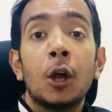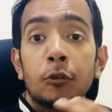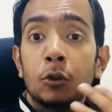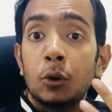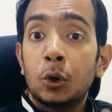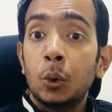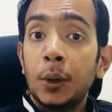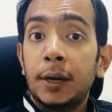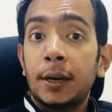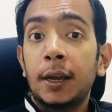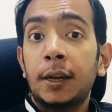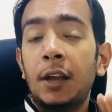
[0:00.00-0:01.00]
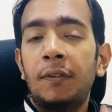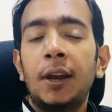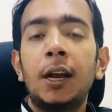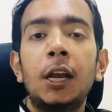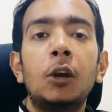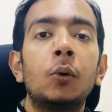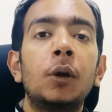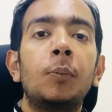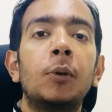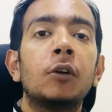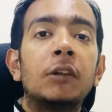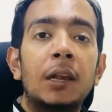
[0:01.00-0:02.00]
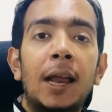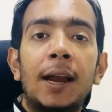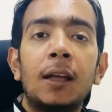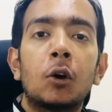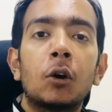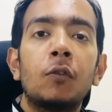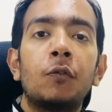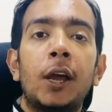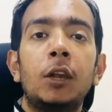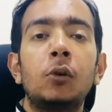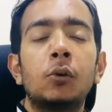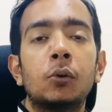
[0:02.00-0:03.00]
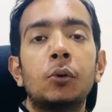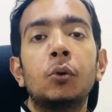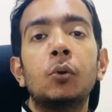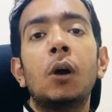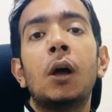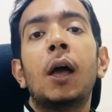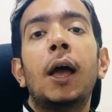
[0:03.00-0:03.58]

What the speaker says: So do it. Yeah, definitely do it, because it will add a lot of value to you,